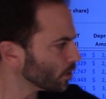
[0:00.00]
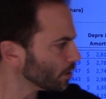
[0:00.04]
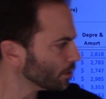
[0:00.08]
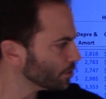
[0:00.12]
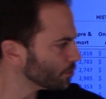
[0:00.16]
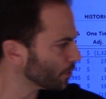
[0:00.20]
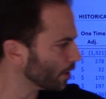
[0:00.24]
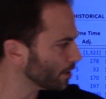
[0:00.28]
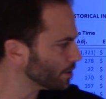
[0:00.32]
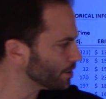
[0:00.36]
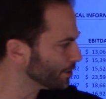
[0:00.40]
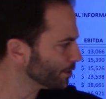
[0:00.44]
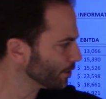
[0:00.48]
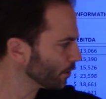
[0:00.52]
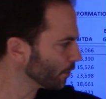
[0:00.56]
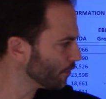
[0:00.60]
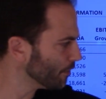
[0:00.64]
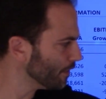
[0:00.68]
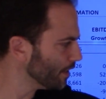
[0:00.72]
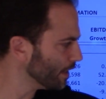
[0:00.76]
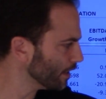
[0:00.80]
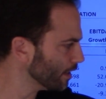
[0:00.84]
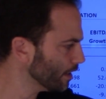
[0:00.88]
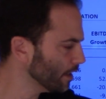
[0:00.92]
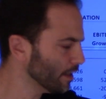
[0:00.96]
So I still
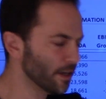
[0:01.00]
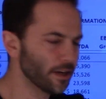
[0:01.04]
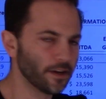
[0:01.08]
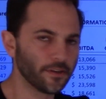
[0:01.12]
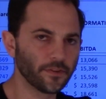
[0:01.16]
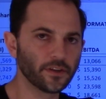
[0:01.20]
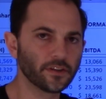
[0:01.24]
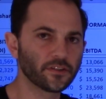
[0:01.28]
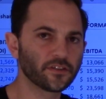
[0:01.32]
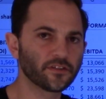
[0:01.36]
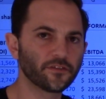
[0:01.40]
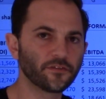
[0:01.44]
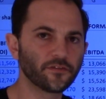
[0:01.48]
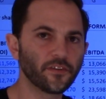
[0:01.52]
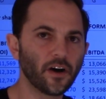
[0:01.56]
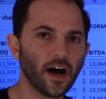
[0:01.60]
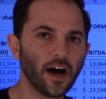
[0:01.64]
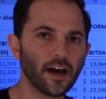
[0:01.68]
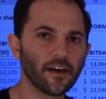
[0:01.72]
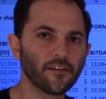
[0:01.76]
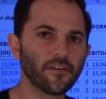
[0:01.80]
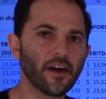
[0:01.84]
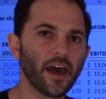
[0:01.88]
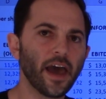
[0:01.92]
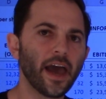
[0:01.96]
think this
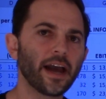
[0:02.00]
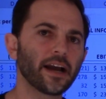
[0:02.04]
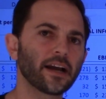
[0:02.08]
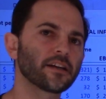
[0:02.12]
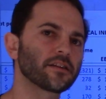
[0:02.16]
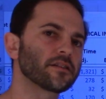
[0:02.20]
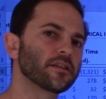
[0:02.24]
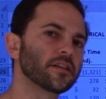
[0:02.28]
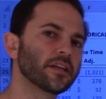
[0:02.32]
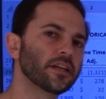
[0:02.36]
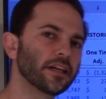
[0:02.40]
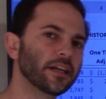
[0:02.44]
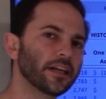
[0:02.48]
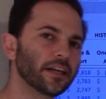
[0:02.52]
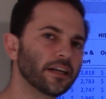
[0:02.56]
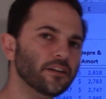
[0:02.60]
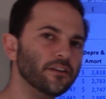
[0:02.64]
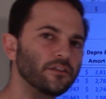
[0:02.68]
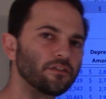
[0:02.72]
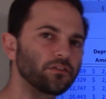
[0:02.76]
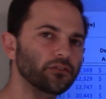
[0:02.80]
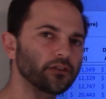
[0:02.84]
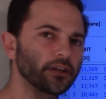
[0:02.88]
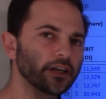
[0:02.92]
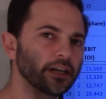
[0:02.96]
5x
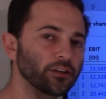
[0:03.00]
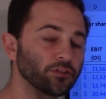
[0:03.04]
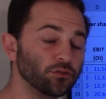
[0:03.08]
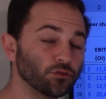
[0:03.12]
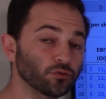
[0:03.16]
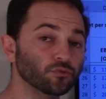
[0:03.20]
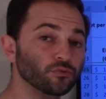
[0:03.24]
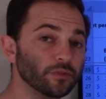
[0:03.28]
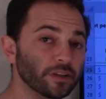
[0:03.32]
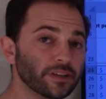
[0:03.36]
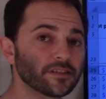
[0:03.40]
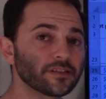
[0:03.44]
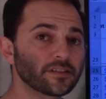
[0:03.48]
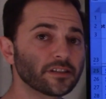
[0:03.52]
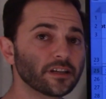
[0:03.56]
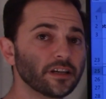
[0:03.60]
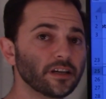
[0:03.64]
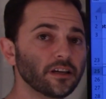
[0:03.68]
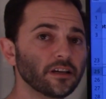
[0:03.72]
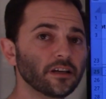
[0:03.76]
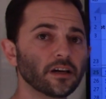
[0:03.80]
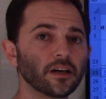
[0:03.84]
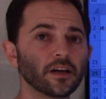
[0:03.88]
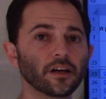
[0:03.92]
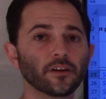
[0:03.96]
is
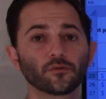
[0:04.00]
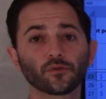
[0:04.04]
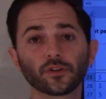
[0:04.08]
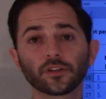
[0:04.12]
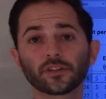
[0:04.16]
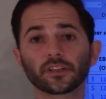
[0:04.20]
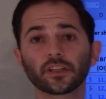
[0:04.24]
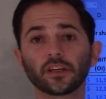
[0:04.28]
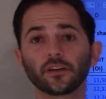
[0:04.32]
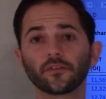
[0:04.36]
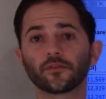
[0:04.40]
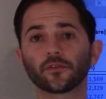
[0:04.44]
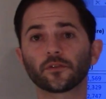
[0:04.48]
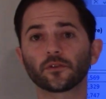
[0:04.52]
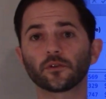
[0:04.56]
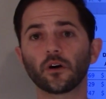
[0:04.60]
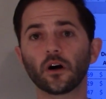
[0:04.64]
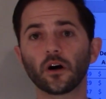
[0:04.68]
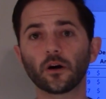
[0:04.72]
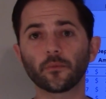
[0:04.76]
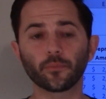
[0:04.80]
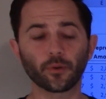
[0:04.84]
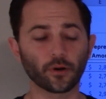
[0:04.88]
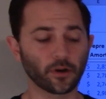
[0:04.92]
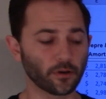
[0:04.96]
risky for our